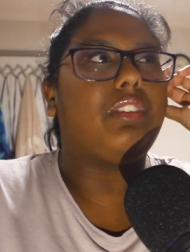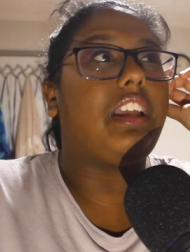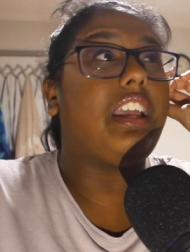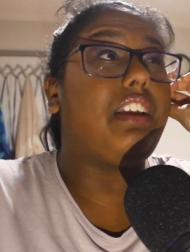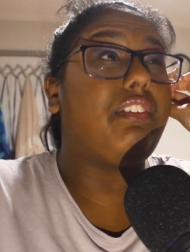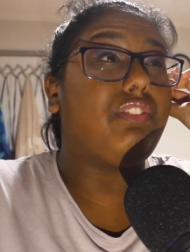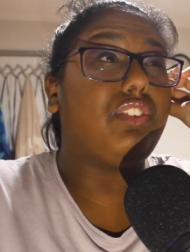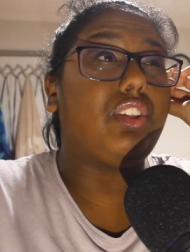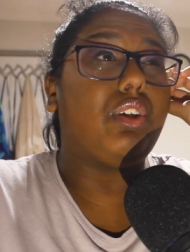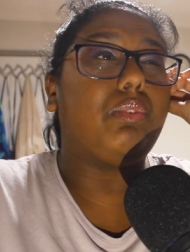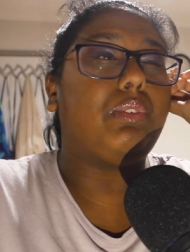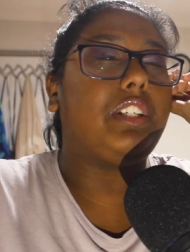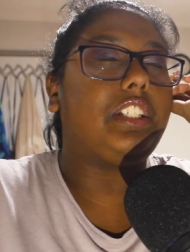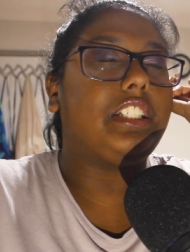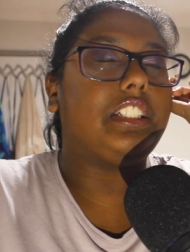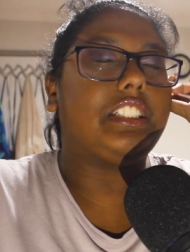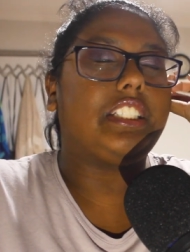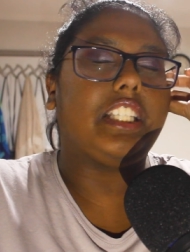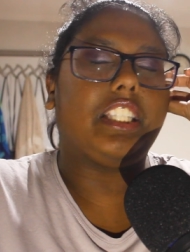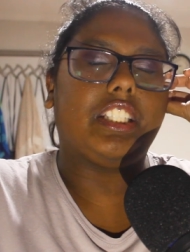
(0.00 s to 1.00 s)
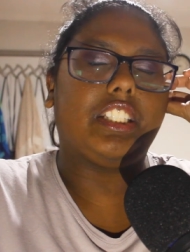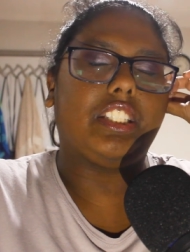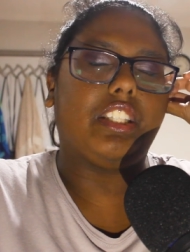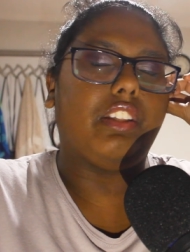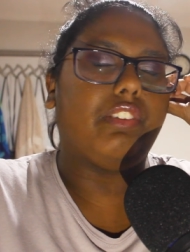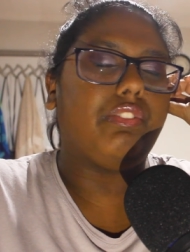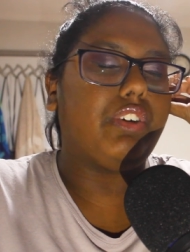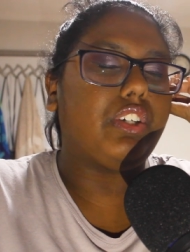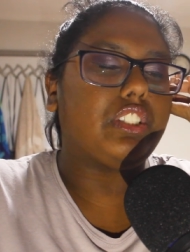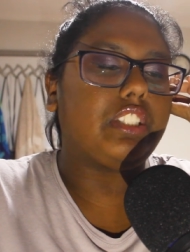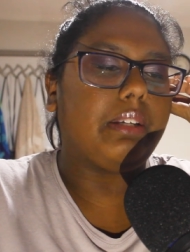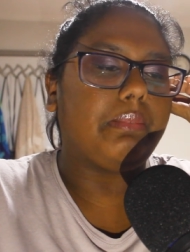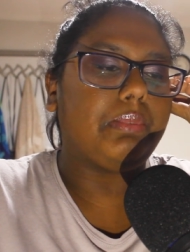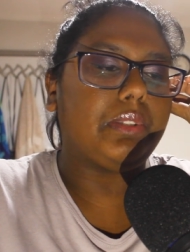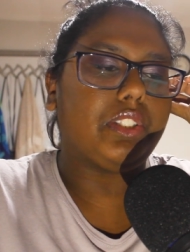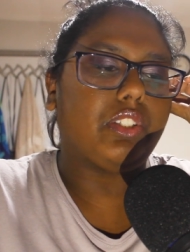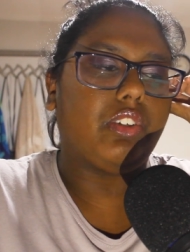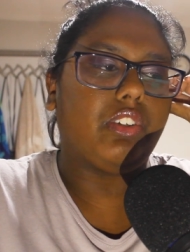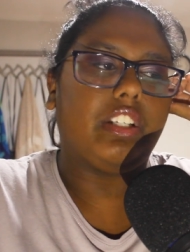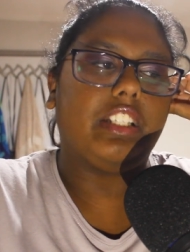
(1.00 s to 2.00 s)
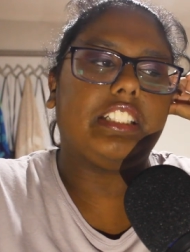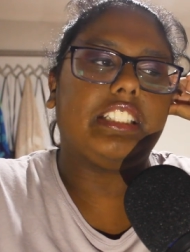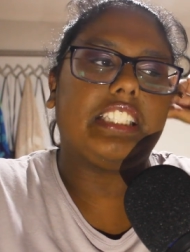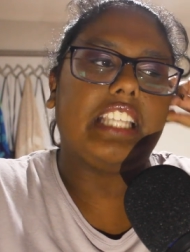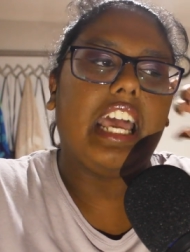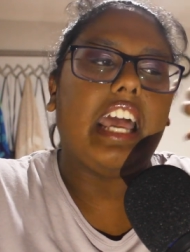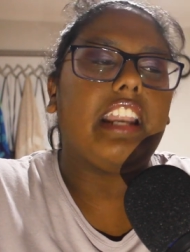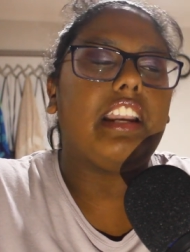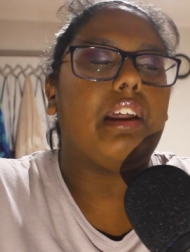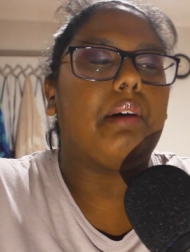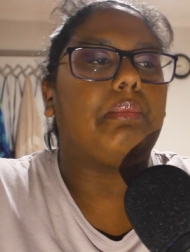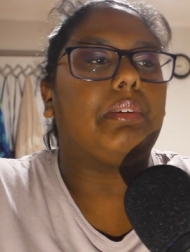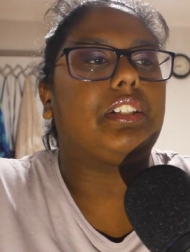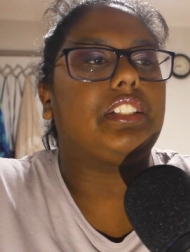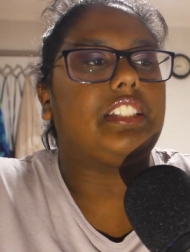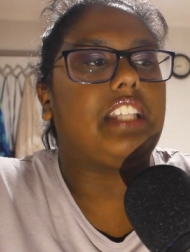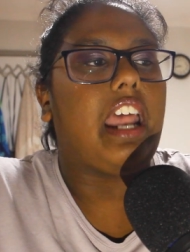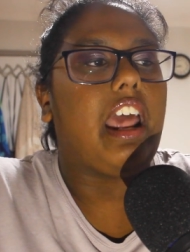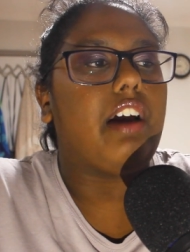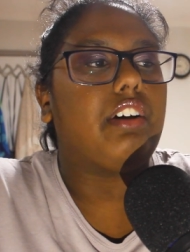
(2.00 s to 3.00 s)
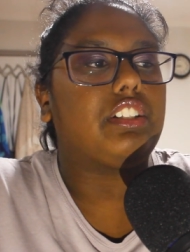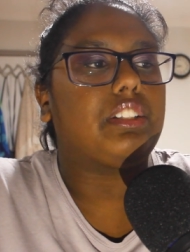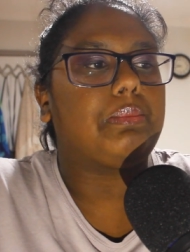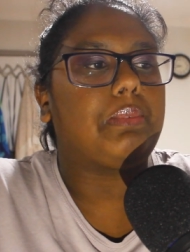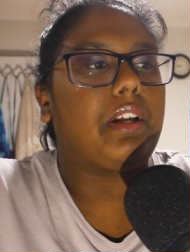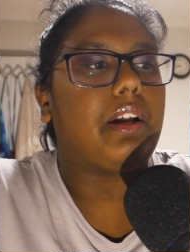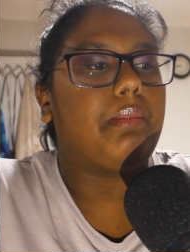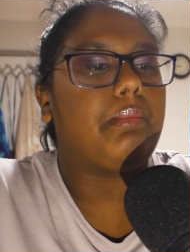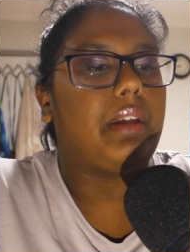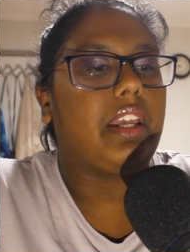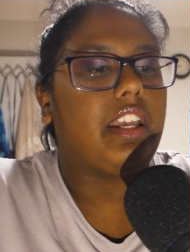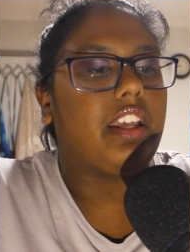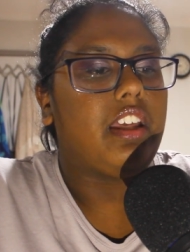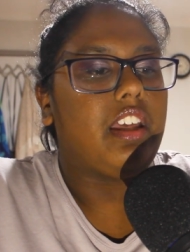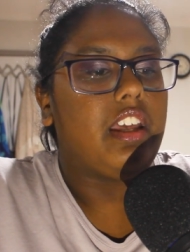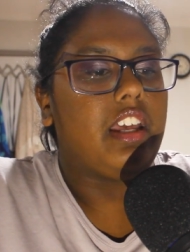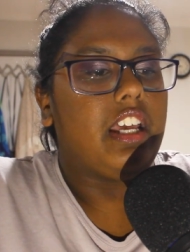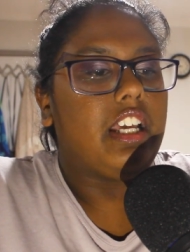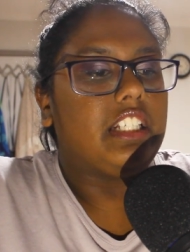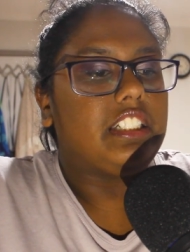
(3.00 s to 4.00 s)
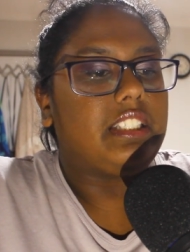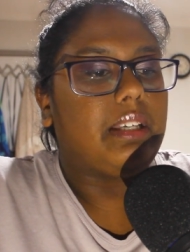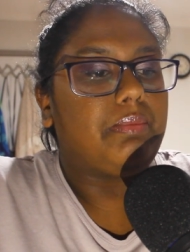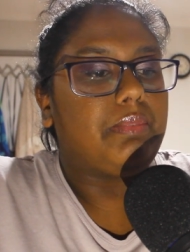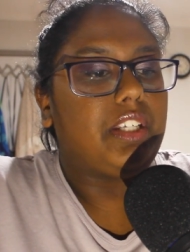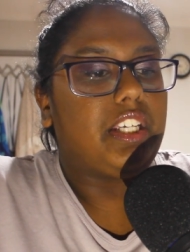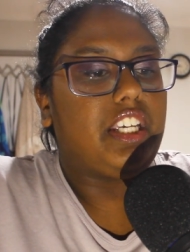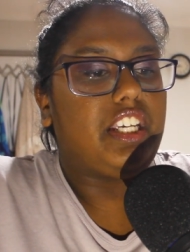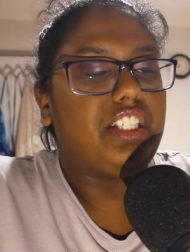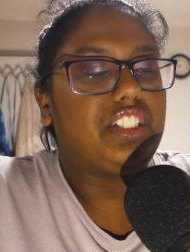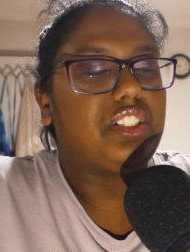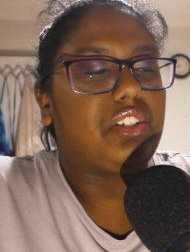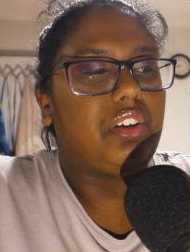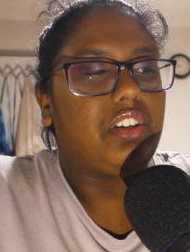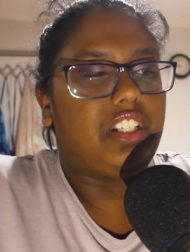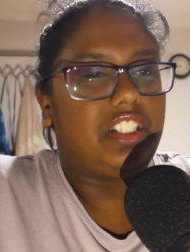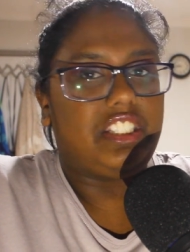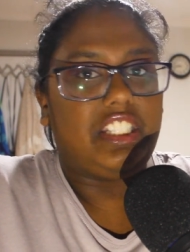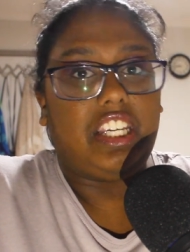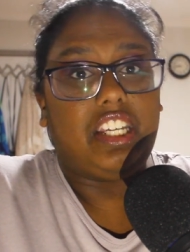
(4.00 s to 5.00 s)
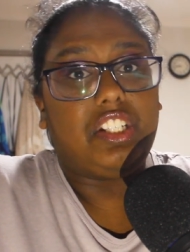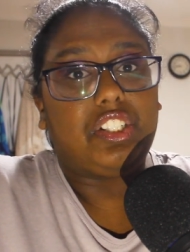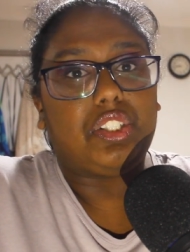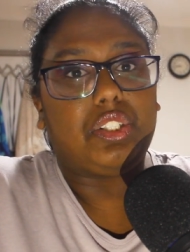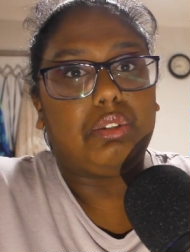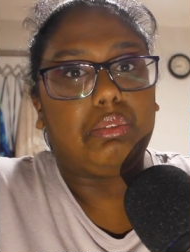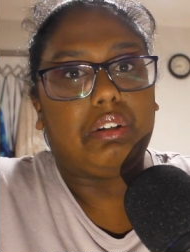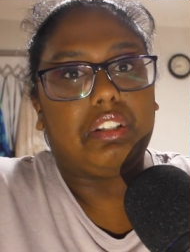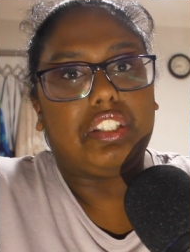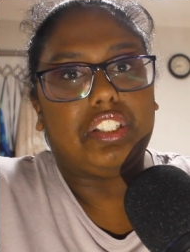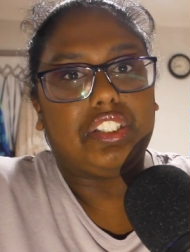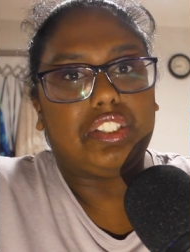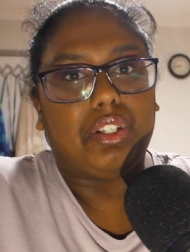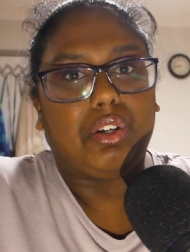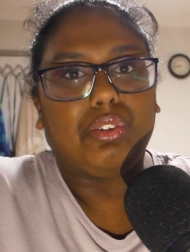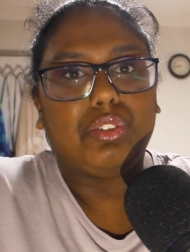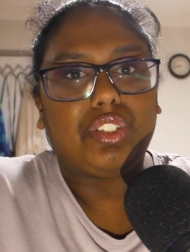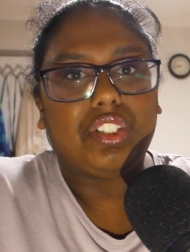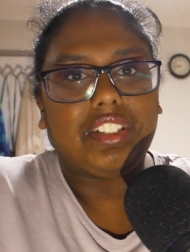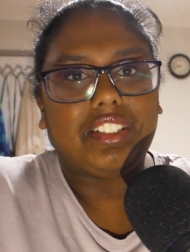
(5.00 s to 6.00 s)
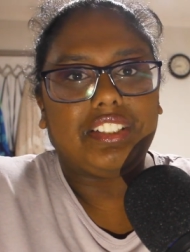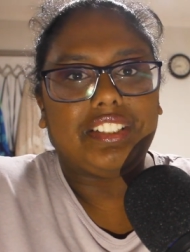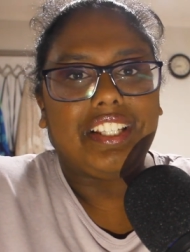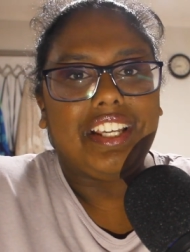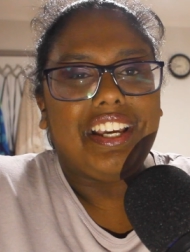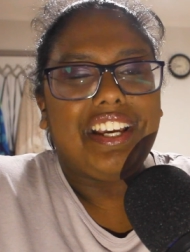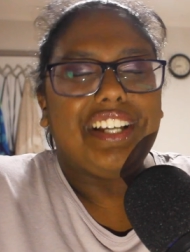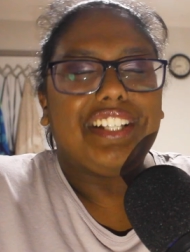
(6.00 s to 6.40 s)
even though we did see this in the first episode, it's sad now because now it's becoming something he's going to teach to other soldiers.